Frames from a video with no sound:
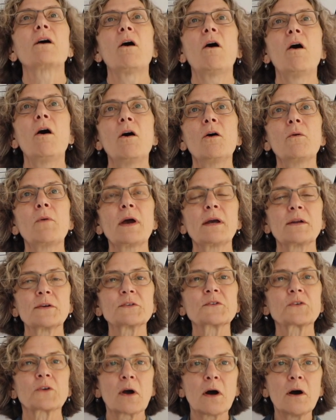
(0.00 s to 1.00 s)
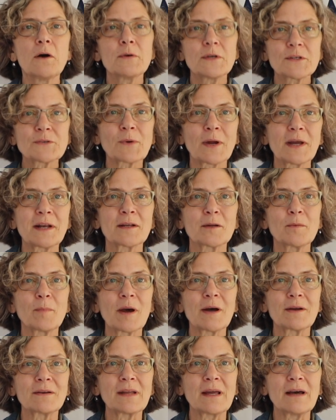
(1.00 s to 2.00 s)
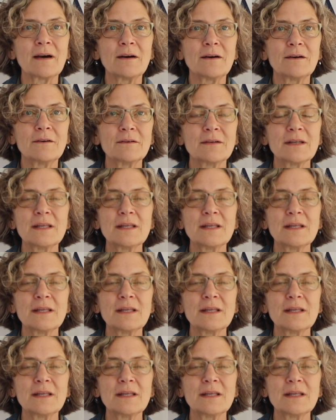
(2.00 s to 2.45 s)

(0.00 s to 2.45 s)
All writers are always writing about now.